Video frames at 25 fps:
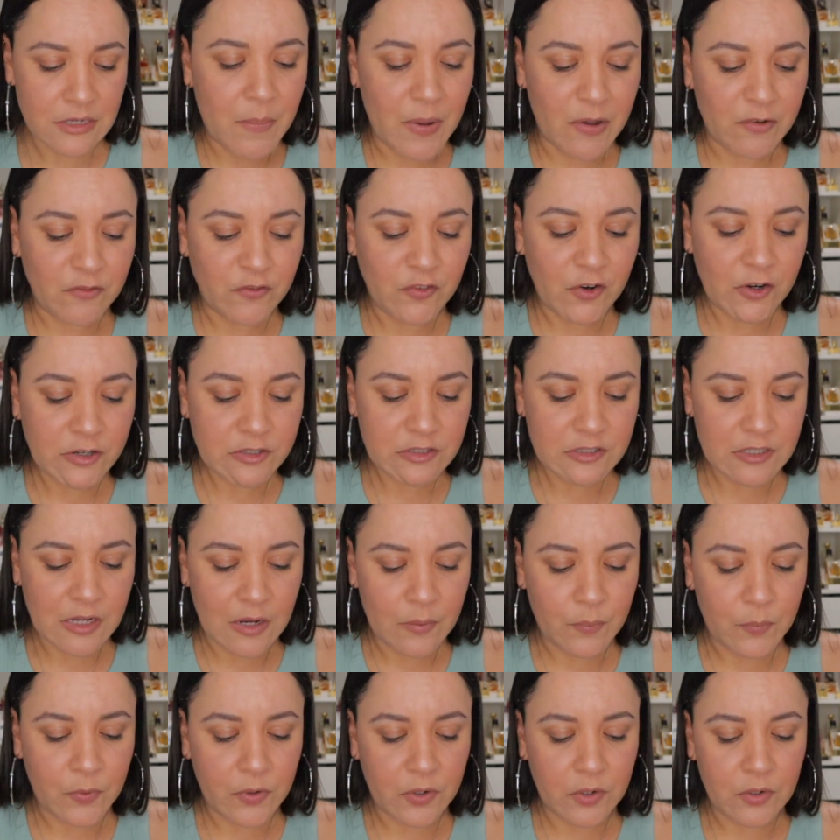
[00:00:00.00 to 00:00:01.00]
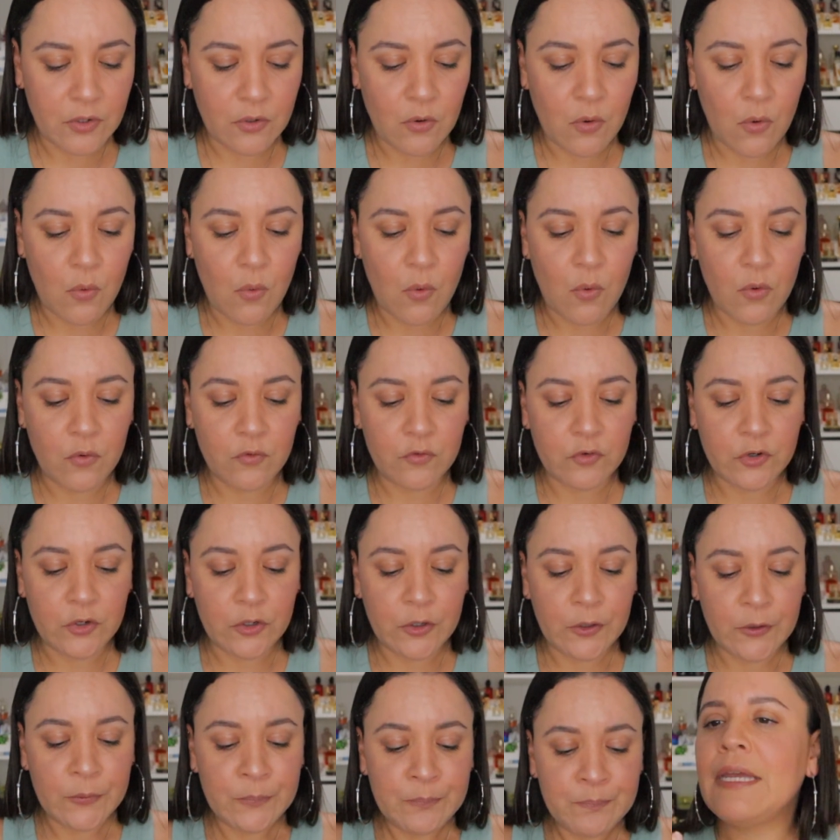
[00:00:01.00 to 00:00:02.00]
But first up, we're gonna go over